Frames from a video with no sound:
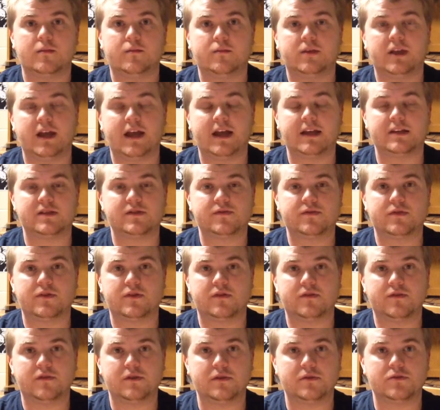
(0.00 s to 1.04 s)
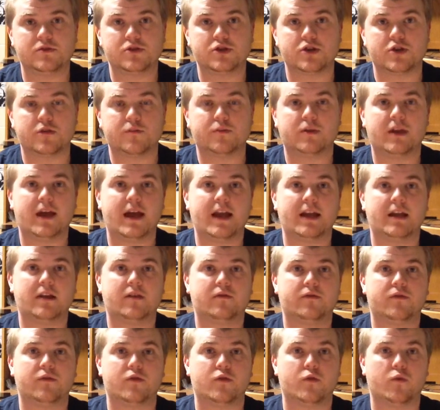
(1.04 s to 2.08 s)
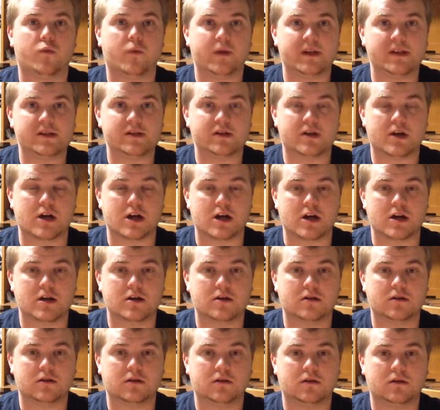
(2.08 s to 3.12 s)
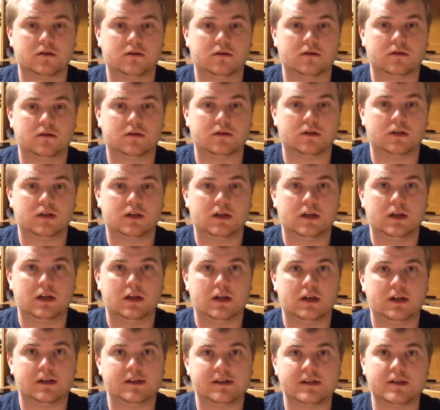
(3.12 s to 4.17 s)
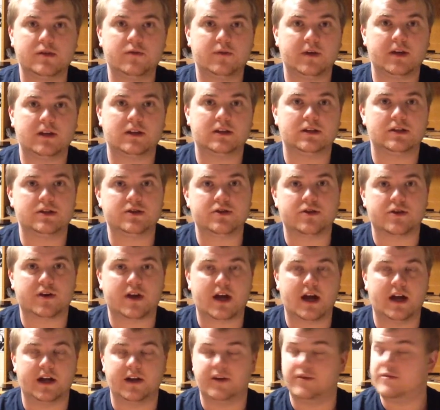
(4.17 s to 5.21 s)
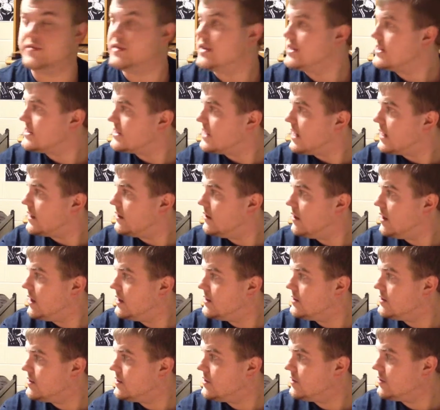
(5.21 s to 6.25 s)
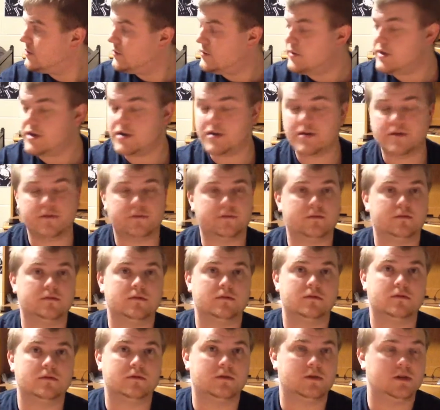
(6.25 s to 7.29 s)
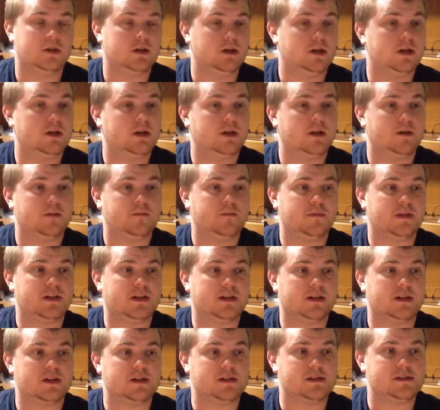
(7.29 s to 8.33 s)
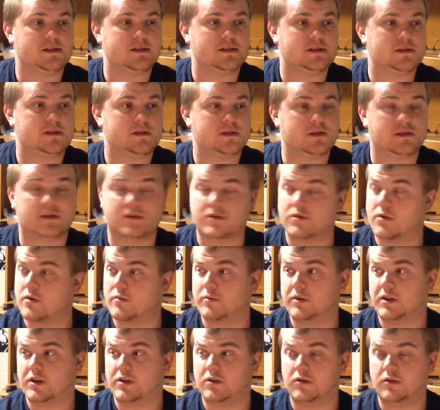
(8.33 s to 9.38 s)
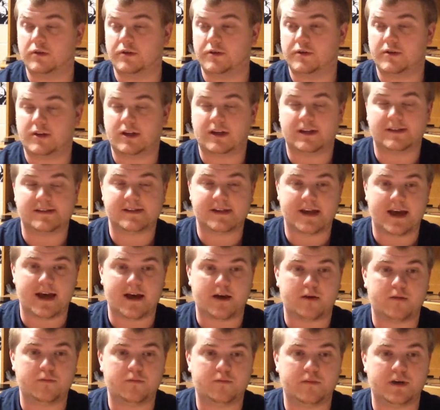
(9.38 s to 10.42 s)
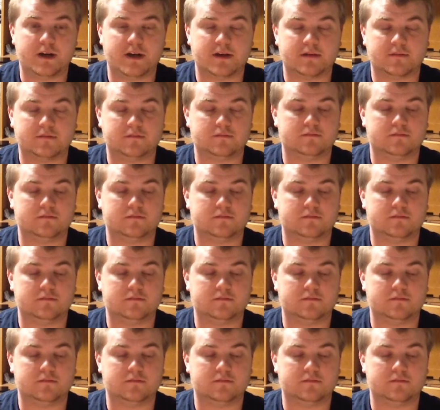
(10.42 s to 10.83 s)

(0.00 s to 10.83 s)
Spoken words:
plans for the future, planning for winter. Because in New England, you're kind of inside a lot during the winter because it's normally colder than it is now, but